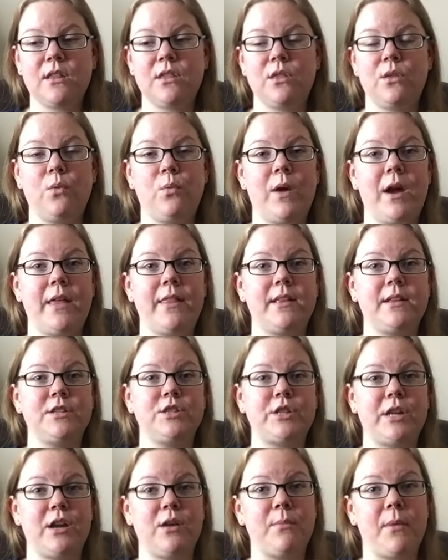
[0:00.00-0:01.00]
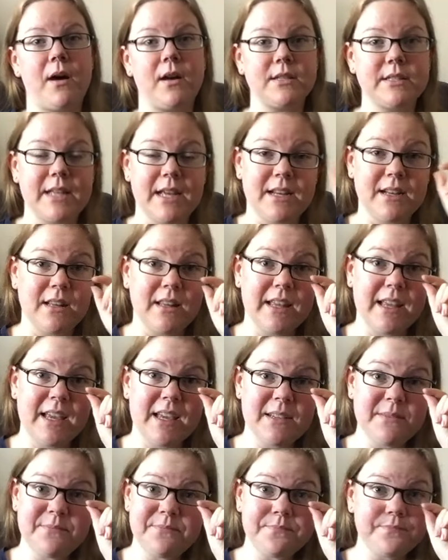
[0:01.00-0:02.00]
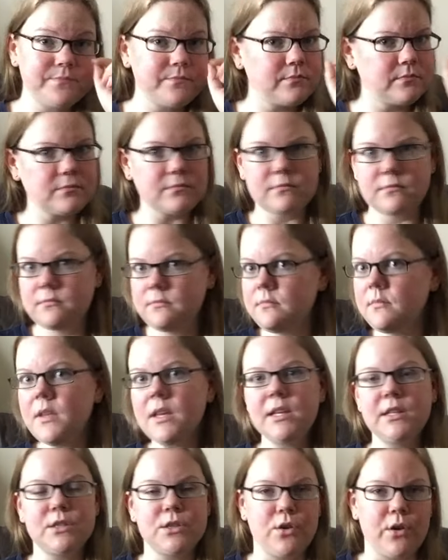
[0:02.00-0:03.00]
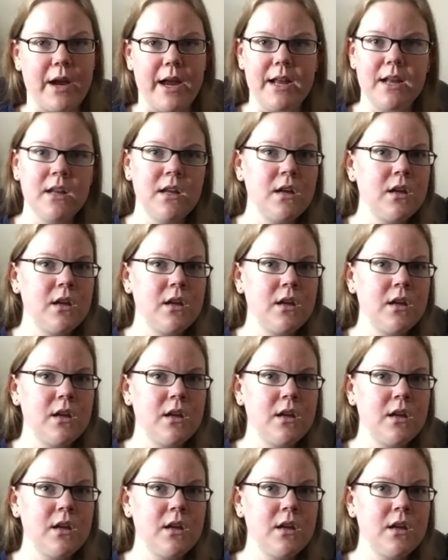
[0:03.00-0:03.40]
the way that is handling it is great.